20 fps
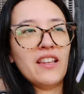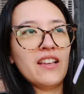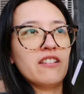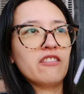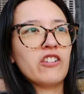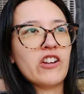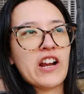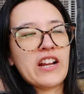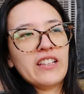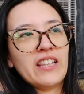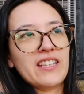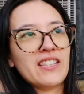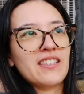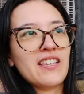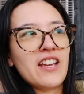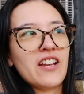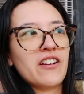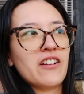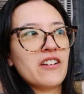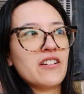Like Riley
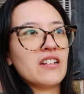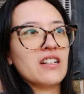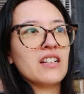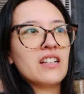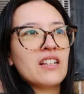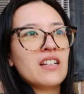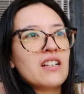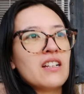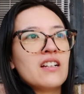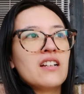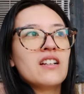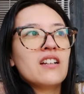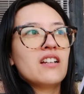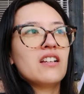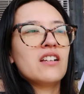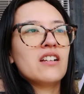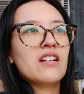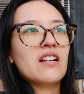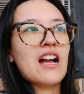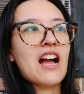Sager,
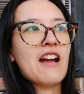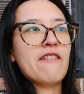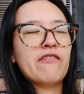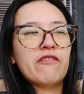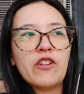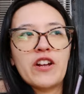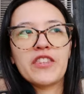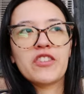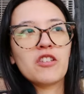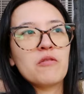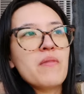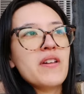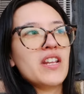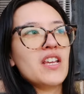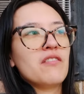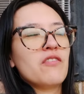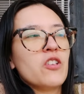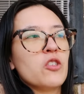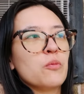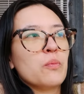I've read so
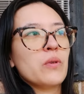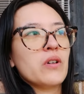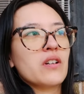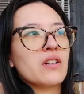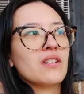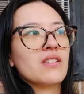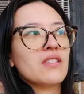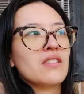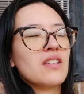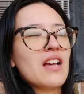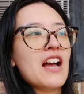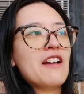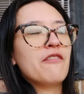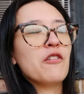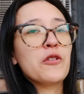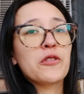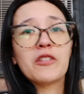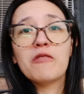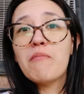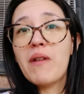many of his books. I've
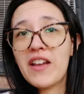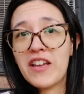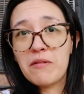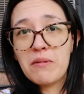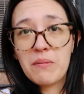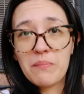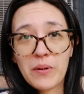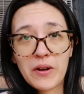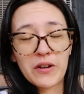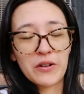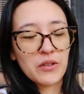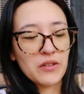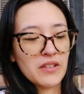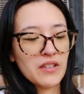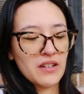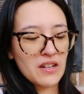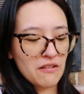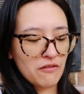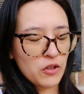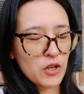also met him in
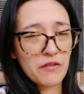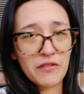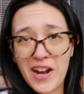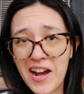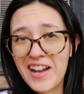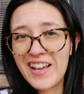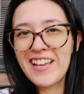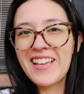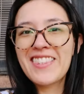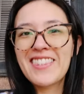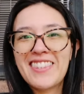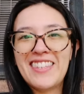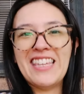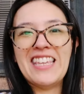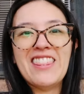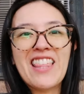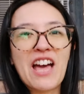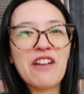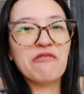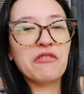person, if you have not
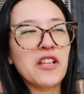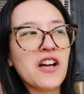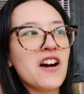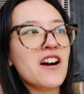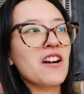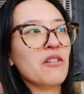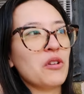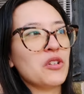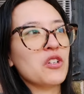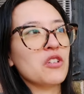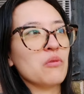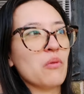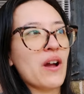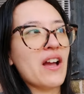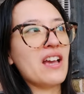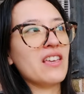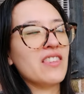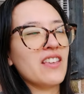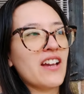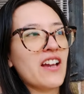seen that vlog, which is
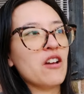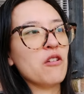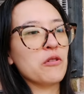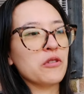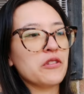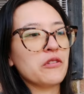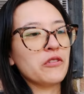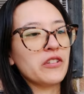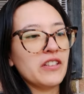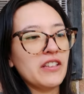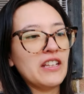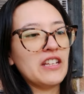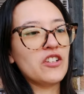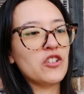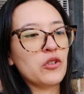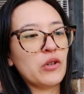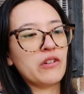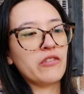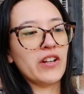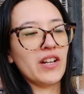why I think I also really
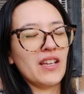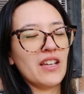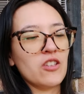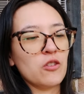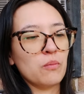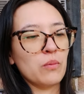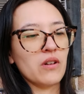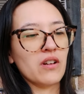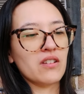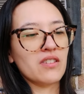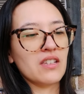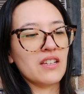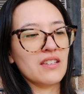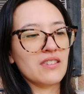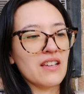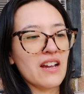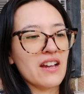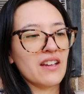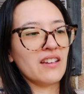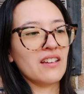enjoy reading his books,
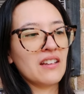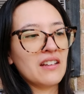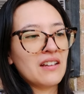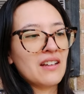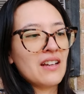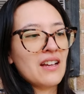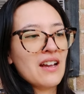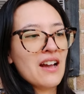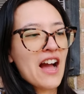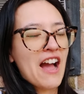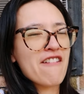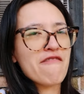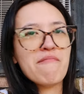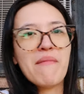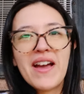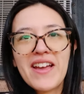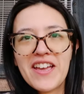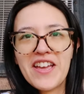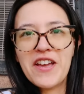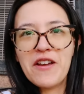because I've
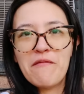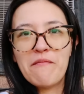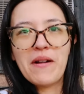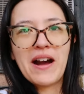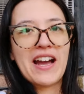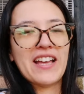met him.